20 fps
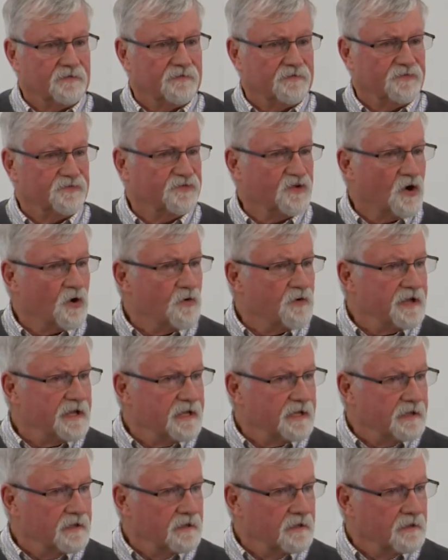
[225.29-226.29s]

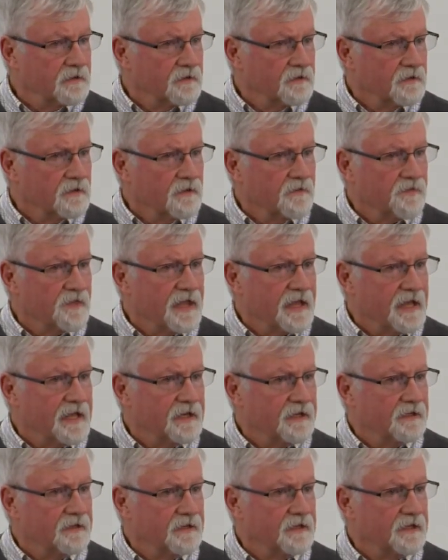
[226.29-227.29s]
zoning
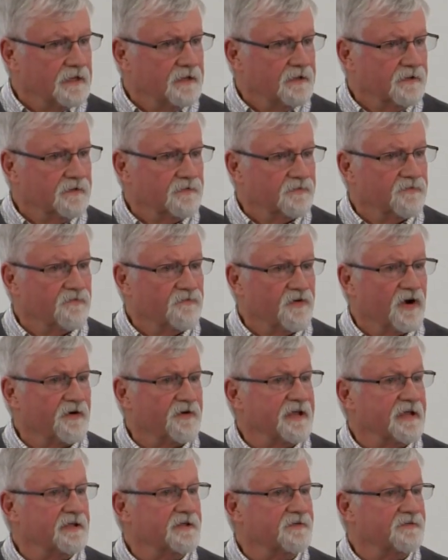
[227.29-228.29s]
that is
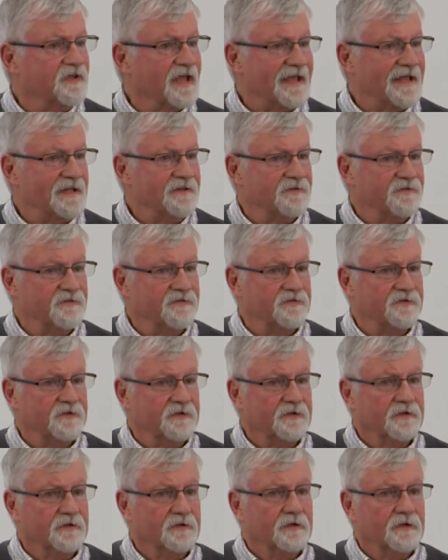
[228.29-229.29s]
very intense
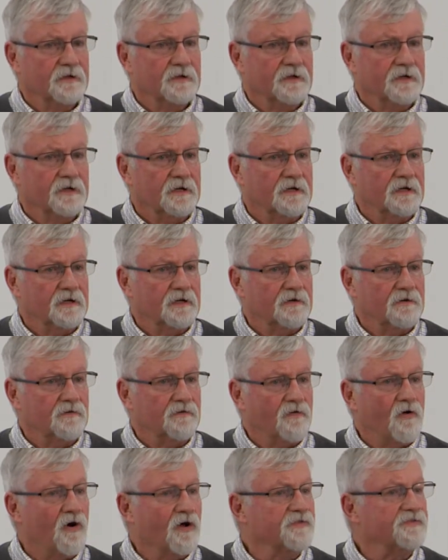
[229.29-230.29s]

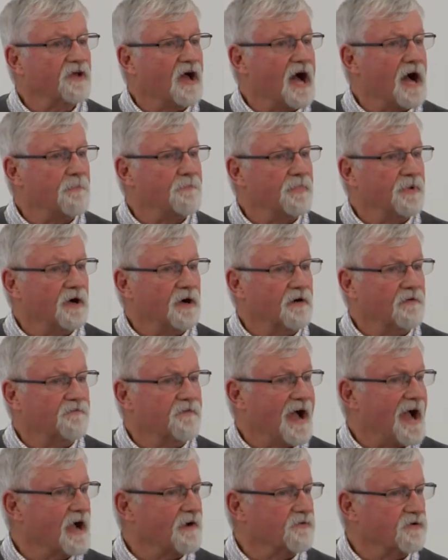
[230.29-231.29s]
on top
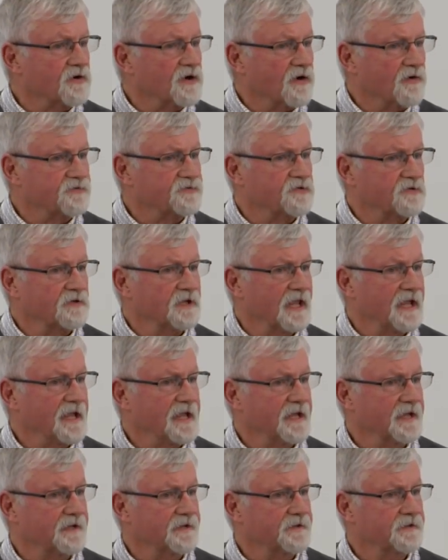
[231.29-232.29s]
of agricultural
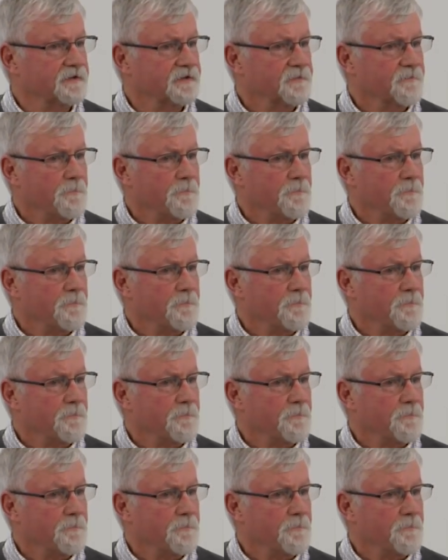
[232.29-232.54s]
land.